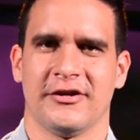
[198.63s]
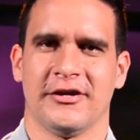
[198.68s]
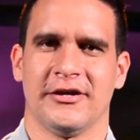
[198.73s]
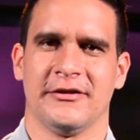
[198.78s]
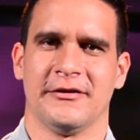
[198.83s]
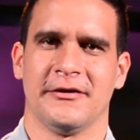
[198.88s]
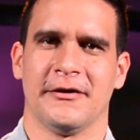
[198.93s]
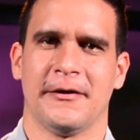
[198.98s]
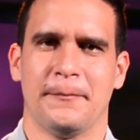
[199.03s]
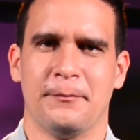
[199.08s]

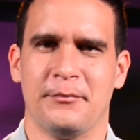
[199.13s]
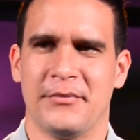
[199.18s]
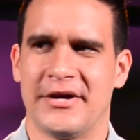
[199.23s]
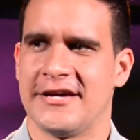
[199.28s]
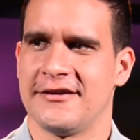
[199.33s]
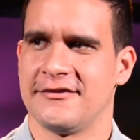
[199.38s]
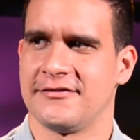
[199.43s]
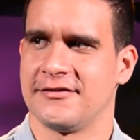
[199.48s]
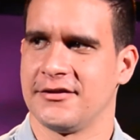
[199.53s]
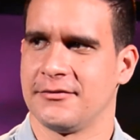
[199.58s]
an
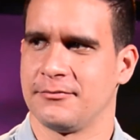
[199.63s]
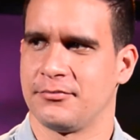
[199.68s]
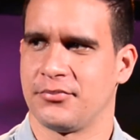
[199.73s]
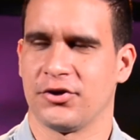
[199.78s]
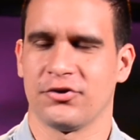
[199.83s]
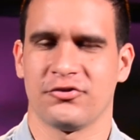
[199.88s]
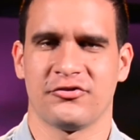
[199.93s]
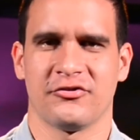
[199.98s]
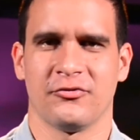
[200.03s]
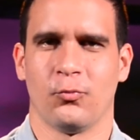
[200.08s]
amazing
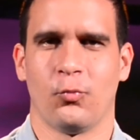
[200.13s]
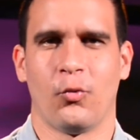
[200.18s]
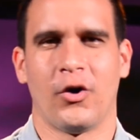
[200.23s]
person,